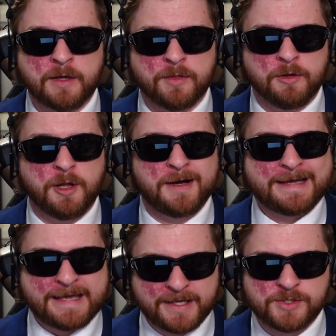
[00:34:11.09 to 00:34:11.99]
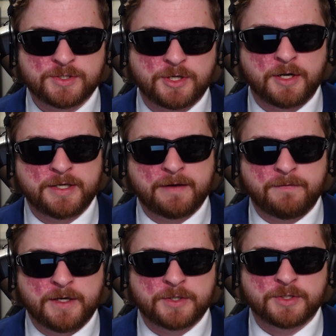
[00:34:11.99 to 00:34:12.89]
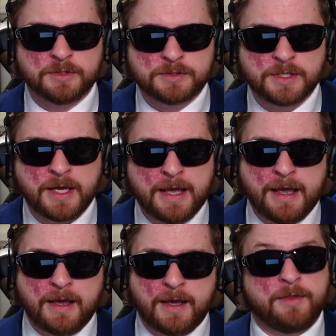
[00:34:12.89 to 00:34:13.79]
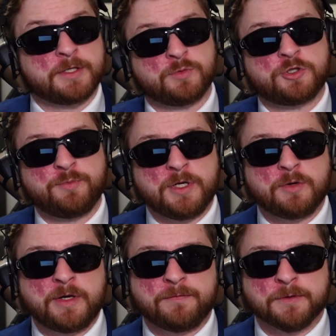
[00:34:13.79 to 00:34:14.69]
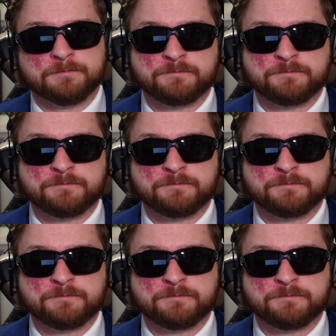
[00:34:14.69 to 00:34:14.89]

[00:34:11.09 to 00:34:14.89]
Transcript: The law hinges on definitions, and this one should be no different.